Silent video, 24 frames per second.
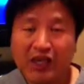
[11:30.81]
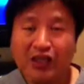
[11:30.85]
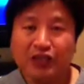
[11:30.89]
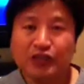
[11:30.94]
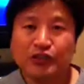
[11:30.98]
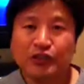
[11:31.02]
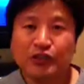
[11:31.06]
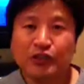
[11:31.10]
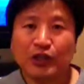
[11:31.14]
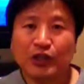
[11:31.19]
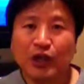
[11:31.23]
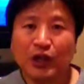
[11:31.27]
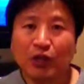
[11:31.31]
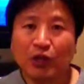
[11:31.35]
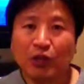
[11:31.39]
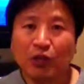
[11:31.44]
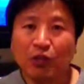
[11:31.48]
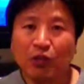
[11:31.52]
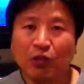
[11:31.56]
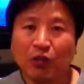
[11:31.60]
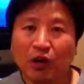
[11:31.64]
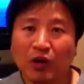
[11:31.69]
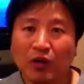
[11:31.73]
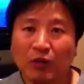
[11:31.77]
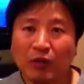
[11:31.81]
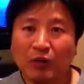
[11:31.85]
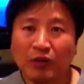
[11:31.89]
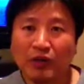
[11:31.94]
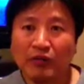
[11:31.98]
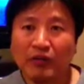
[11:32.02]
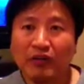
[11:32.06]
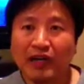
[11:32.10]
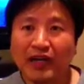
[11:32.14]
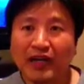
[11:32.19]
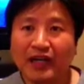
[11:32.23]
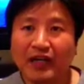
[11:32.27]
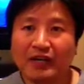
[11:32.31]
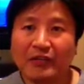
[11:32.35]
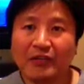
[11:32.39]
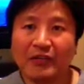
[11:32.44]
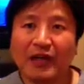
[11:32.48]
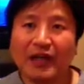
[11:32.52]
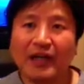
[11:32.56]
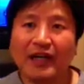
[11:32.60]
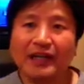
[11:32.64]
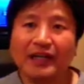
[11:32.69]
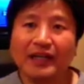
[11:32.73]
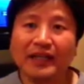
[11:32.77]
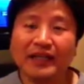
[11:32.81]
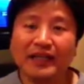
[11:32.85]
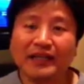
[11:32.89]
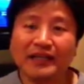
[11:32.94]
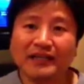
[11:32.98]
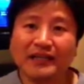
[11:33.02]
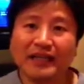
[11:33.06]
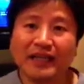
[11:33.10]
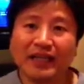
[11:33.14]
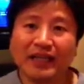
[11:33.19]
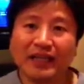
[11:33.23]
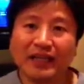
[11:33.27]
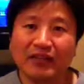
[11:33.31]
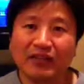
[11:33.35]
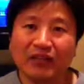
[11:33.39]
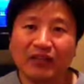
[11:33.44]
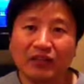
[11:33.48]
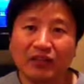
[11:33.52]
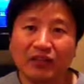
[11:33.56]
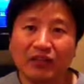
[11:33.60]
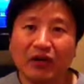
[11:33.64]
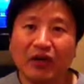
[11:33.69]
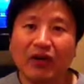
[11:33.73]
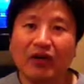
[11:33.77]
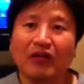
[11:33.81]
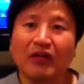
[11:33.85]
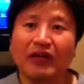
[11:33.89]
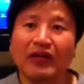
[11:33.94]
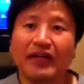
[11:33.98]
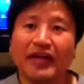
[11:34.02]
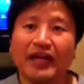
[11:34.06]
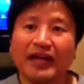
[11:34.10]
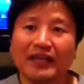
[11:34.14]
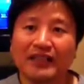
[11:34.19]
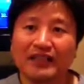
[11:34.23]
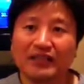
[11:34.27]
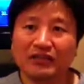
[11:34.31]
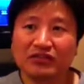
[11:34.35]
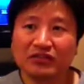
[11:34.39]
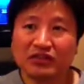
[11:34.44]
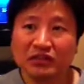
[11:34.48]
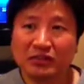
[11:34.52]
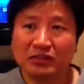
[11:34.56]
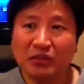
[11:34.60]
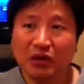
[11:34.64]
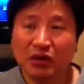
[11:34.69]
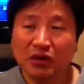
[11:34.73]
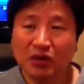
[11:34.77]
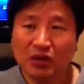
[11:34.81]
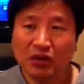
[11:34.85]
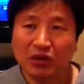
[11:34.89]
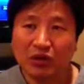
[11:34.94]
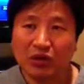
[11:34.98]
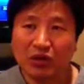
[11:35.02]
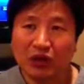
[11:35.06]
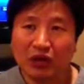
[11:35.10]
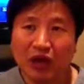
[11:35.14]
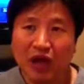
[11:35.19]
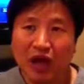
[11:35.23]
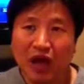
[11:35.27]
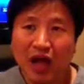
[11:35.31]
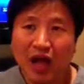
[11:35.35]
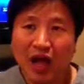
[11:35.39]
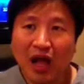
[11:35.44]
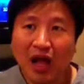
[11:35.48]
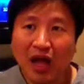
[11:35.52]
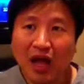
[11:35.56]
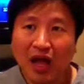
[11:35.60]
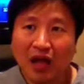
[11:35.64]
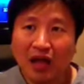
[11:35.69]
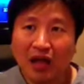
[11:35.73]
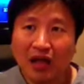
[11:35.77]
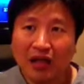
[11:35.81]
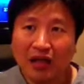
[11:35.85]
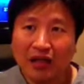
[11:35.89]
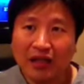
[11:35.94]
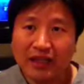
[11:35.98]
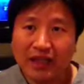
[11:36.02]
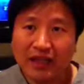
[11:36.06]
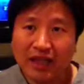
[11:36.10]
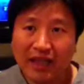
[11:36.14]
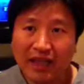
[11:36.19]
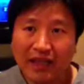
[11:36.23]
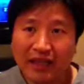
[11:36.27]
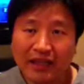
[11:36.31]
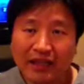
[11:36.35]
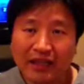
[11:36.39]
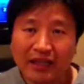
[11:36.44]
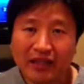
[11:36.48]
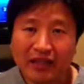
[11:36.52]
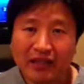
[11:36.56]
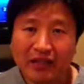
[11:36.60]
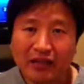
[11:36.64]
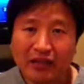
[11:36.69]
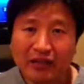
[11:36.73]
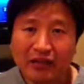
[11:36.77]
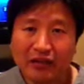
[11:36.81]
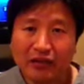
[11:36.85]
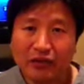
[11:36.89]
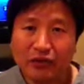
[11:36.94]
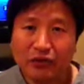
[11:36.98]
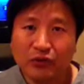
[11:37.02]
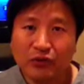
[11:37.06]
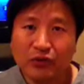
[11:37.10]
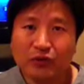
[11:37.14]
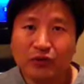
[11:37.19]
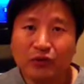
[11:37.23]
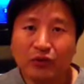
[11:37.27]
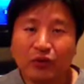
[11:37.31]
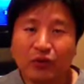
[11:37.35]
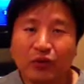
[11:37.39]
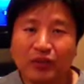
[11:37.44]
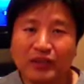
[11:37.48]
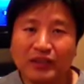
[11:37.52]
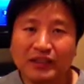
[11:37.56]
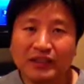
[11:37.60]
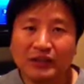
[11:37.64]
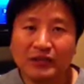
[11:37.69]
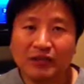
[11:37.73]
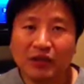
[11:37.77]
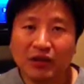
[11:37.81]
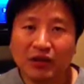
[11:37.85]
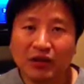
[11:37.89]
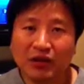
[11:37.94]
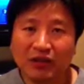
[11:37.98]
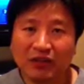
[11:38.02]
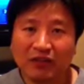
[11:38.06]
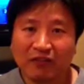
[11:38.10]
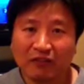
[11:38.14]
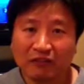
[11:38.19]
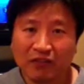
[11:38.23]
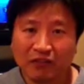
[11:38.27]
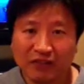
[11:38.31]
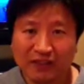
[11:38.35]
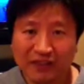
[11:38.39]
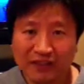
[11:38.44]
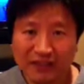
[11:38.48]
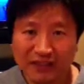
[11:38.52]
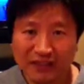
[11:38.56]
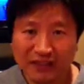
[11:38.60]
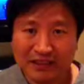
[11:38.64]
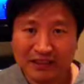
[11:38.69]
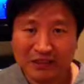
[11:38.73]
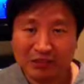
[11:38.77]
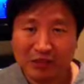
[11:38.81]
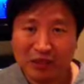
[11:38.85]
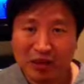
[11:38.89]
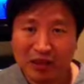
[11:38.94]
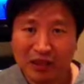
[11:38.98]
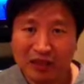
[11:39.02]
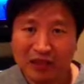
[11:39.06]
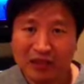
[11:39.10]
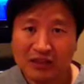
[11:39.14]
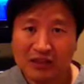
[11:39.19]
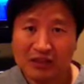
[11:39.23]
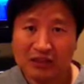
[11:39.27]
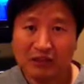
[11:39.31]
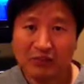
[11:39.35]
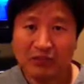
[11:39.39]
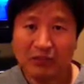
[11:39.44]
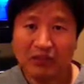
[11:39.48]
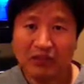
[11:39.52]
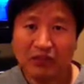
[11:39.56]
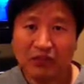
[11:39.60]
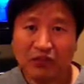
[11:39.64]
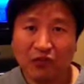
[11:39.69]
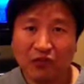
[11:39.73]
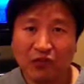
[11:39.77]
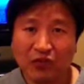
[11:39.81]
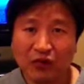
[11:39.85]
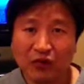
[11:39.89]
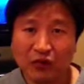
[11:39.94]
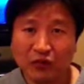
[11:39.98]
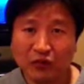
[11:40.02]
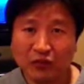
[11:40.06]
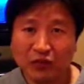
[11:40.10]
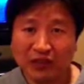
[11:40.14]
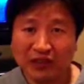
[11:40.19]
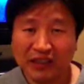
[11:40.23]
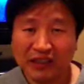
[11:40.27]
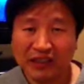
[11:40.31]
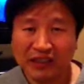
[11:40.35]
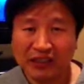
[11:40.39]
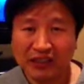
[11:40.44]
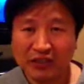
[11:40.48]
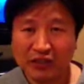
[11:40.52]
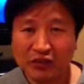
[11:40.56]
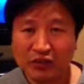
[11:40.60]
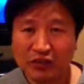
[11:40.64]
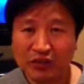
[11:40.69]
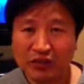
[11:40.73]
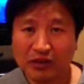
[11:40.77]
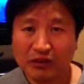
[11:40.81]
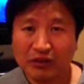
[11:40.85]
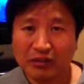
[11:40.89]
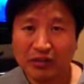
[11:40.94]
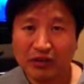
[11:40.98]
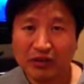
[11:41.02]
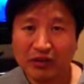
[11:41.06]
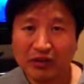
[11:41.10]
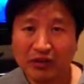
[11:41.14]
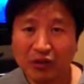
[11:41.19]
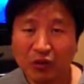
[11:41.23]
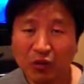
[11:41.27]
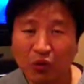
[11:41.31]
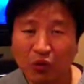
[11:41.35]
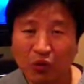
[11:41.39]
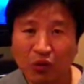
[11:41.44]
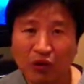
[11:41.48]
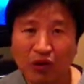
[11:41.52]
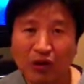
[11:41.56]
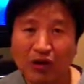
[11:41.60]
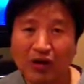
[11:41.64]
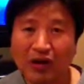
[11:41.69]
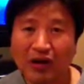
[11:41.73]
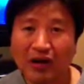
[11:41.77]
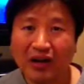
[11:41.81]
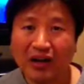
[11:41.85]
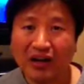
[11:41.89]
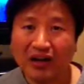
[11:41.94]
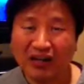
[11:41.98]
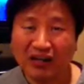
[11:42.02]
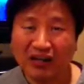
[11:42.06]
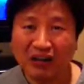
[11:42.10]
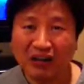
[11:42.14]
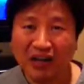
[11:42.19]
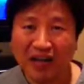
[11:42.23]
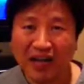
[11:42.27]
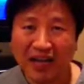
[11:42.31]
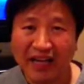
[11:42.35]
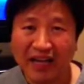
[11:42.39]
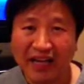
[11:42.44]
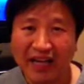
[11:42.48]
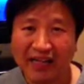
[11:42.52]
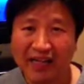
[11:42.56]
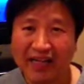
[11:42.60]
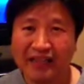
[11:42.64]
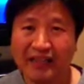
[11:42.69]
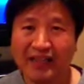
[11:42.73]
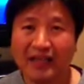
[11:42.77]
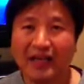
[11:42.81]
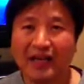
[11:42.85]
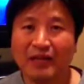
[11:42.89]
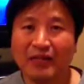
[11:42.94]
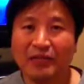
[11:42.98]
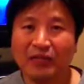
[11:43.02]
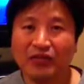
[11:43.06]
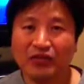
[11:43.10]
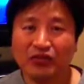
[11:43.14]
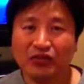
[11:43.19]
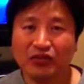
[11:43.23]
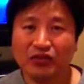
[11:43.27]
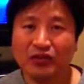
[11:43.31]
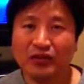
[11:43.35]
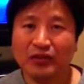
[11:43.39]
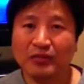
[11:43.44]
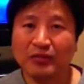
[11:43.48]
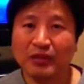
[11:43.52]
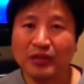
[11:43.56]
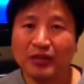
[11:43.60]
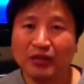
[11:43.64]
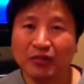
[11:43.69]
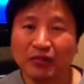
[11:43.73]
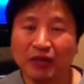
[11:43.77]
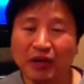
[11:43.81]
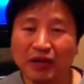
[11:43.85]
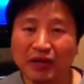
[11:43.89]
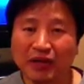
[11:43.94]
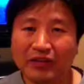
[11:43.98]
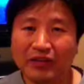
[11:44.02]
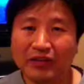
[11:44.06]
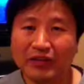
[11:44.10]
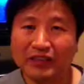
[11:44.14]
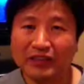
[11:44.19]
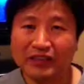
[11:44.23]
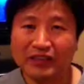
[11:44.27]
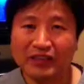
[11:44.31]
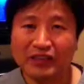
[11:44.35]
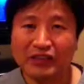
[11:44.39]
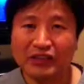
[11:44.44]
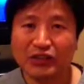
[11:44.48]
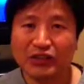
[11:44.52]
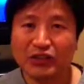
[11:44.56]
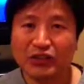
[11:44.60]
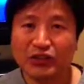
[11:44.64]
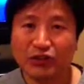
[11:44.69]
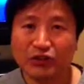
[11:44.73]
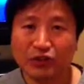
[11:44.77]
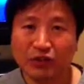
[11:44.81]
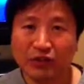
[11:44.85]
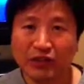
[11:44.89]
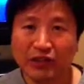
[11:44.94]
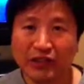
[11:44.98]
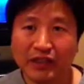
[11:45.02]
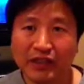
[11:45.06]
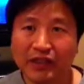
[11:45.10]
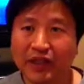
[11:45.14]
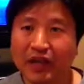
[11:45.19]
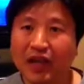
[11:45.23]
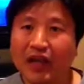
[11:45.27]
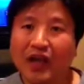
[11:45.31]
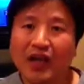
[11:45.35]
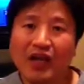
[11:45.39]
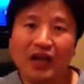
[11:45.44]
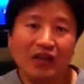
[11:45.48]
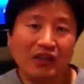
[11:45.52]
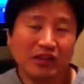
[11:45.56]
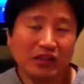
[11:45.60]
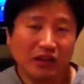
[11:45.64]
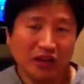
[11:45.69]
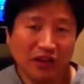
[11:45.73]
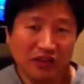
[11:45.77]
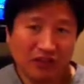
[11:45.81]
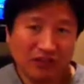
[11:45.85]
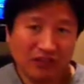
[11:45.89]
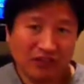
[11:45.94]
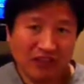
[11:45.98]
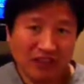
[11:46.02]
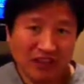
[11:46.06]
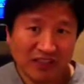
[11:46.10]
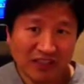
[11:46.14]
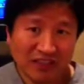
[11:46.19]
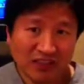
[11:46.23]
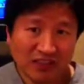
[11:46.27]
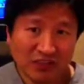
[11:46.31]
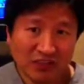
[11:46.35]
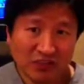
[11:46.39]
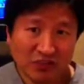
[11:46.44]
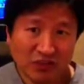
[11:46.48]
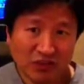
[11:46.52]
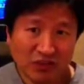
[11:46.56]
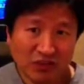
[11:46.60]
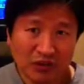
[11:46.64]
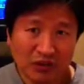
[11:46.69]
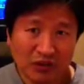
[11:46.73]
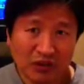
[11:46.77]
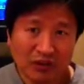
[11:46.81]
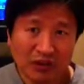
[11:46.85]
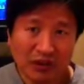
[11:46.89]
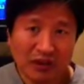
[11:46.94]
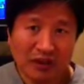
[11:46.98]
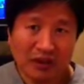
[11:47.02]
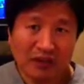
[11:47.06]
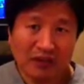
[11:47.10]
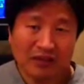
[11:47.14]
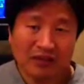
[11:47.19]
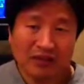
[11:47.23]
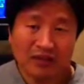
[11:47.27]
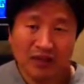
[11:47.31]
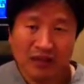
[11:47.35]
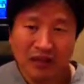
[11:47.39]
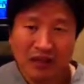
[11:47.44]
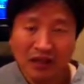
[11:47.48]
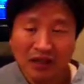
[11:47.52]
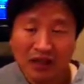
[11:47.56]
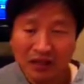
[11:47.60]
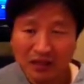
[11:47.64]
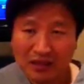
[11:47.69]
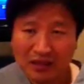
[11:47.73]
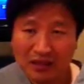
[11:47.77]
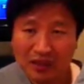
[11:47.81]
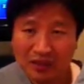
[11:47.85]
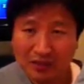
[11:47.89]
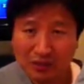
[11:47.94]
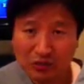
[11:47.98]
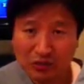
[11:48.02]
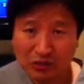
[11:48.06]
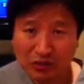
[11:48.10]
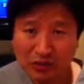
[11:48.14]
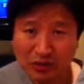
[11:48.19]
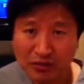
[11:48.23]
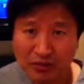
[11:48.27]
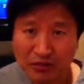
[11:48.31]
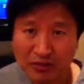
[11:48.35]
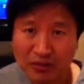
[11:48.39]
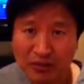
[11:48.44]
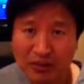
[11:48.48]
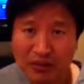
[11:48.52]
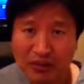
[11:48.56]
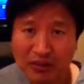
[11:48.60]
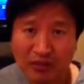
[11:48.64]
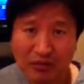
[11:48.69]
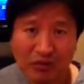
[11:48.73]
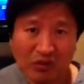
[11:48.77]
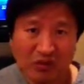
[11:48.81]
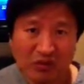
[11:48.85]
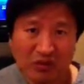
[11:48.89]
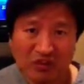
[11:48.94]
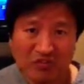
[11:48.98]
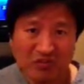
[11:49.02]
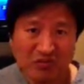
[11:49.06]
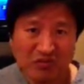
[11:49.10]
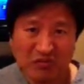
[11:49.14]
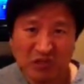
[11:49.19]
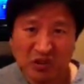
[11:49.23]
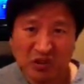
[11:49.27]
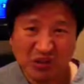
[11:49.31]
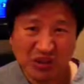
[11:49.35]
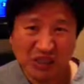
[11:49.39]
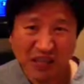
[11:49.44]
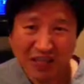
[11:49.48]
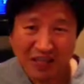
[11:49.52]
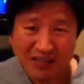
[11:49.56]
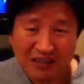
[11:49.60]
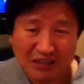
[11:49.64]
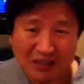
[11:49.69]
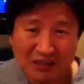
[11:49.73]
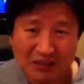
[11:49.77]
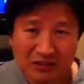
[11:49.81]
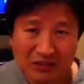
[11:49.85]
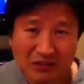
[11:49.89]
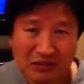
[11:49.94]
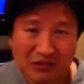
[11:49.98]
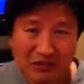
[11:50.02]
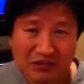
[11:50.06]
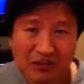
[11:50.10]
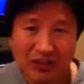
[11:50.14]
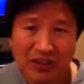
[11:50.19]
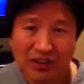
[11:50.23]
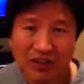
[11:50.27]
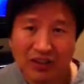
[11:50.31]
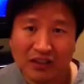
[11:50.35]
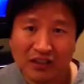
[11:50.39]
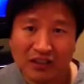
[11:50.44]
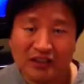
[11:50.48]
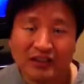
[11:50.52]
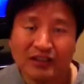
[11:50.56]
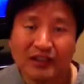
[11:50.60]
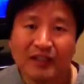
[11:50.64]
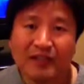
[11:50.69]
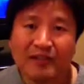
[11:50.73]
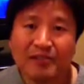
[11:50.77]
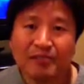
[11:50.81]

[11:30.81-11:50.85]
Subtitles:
So what we recommend is that if you are an active smoker, that you quit smoking for 6 months before doing this treatment, or any type of treatment, whether it's surgery, non-invasive treatment, this treatment, or even Botox or fillers.